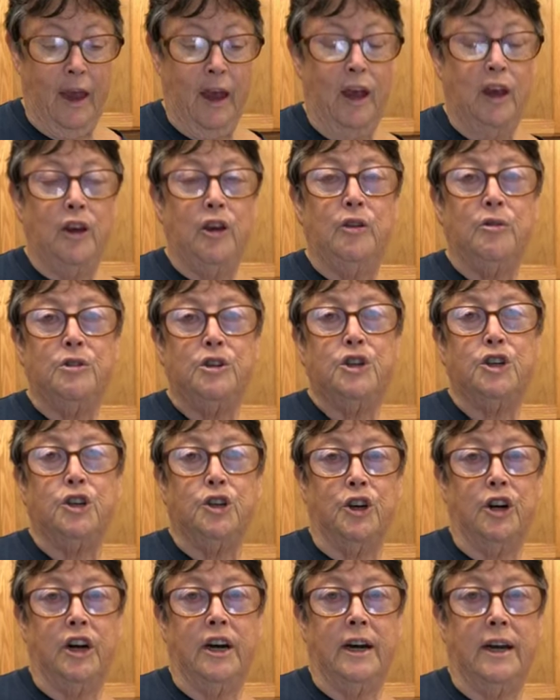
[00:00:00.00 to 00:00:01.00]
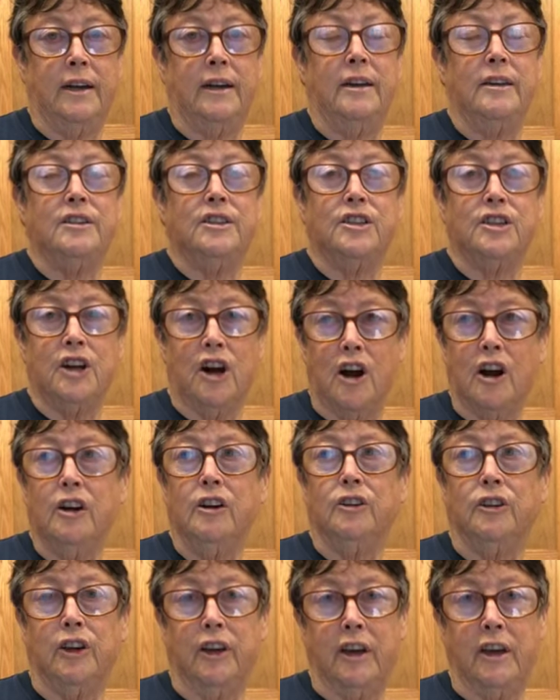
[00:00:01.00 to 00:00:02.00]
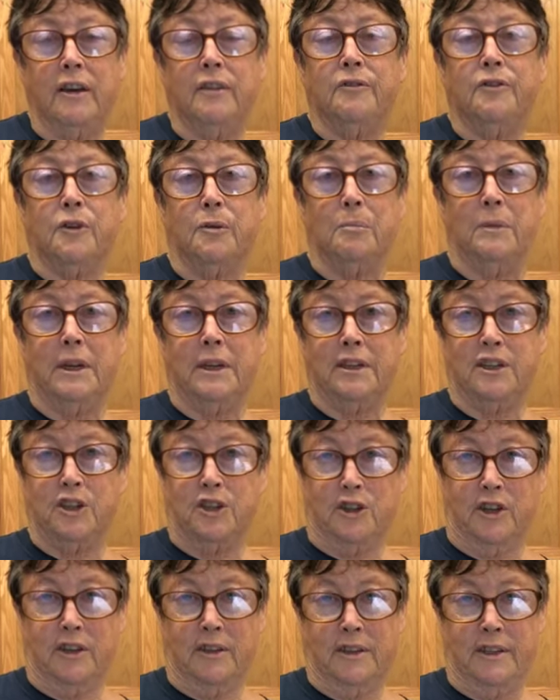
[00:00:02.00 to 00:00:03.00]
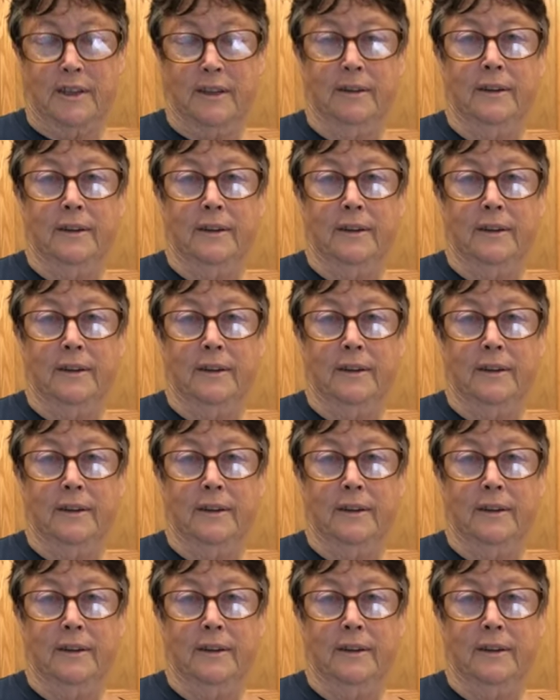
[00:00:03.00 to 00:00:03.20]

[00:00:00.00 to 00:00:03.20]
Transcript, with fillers: you should start looking for mentors